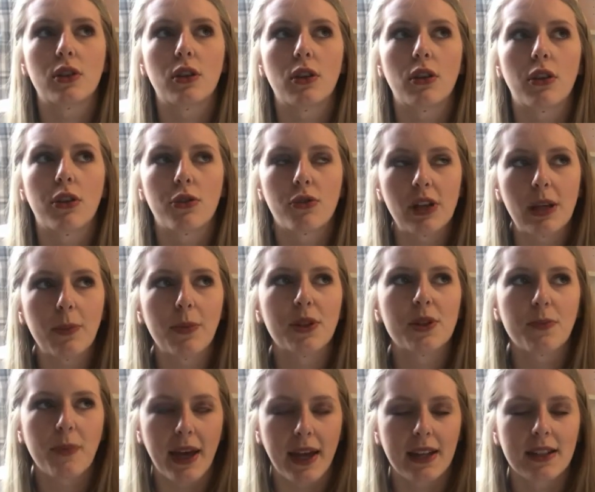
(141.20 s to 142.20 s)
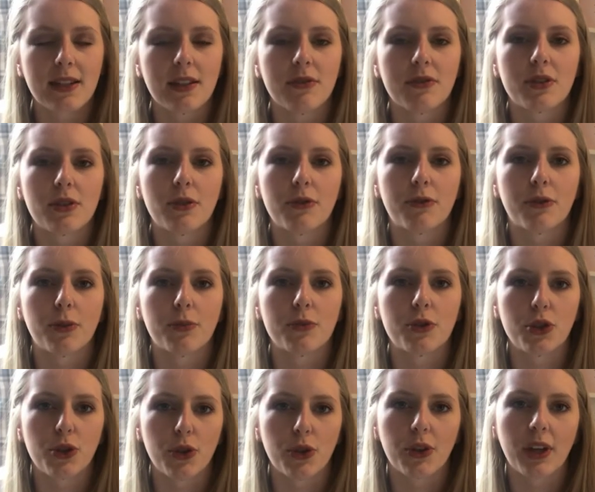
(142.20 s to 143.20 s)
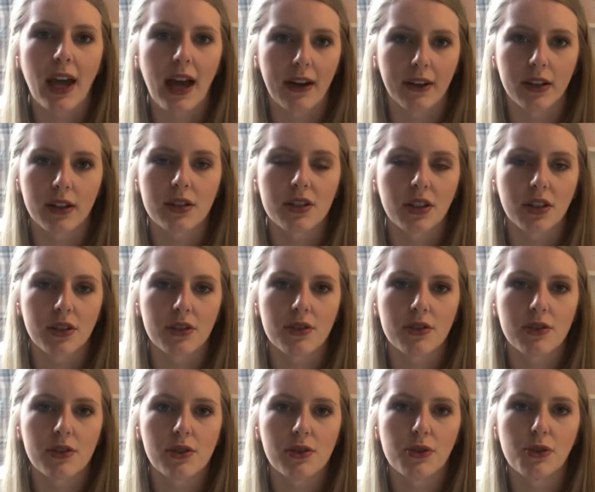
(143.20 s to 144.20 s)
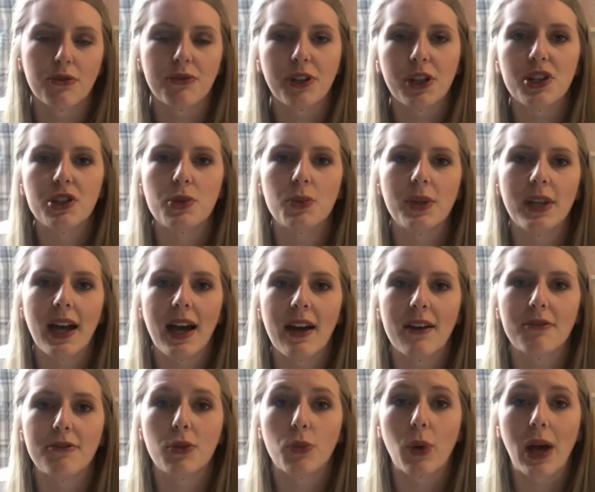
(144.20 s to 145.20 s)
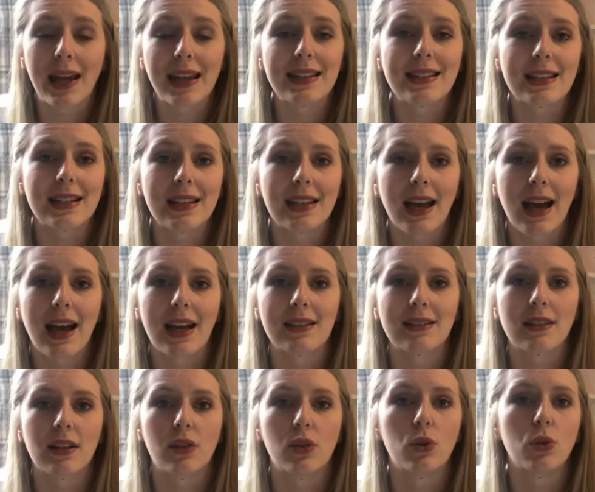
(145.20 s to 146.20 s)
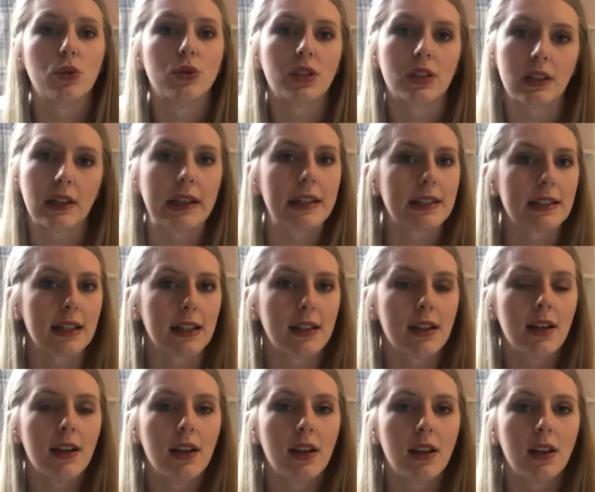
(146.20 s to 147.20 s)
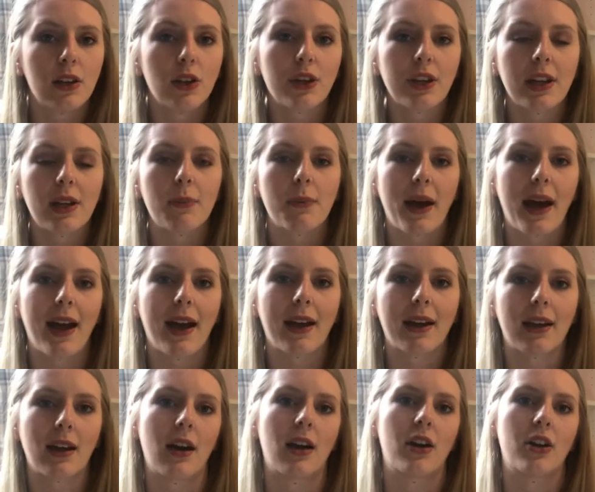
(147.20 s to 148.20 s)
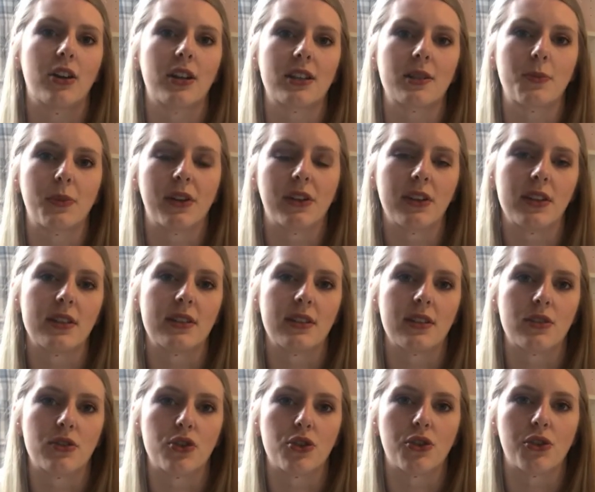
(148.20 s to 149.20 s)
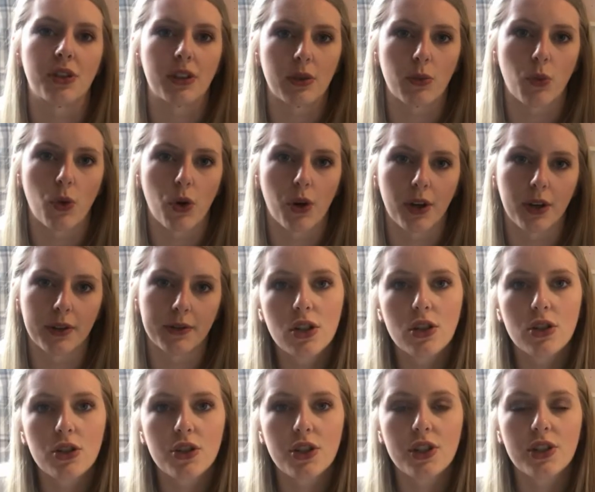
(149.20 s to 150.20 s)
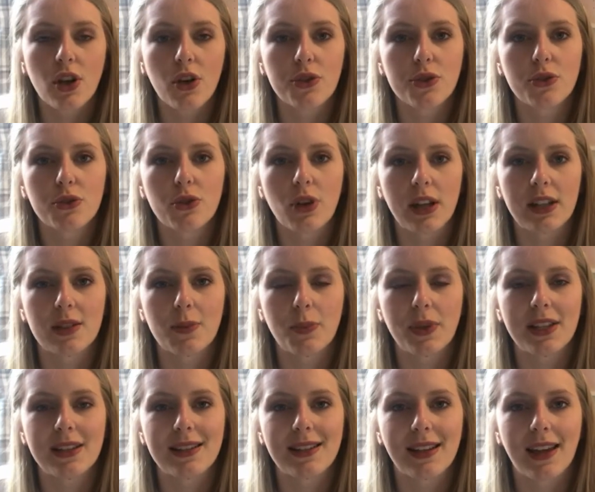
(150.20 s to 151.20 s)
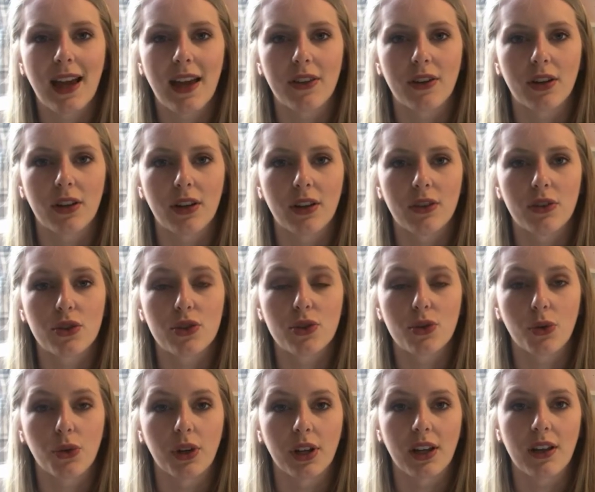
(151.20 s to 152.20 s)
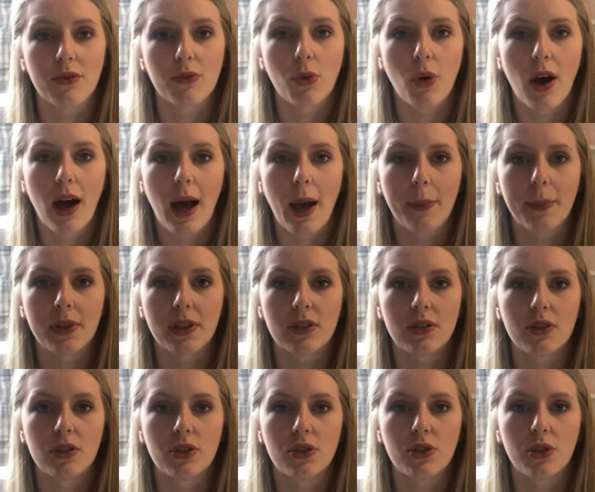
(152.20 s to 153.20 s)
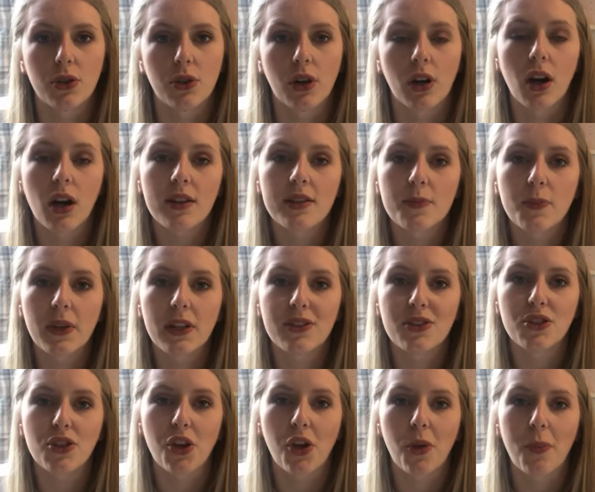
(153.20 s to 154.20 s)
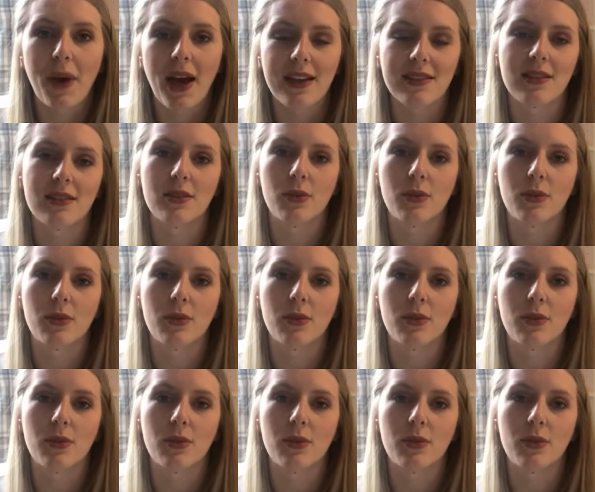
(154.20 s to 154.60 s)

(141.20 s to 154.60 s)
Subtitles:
3 perspectives from 2 characters. So first we have Wang Di as an older lady, looking back at her experiences during the war. She's also trying to piece together the story of what happened to her husband, who passes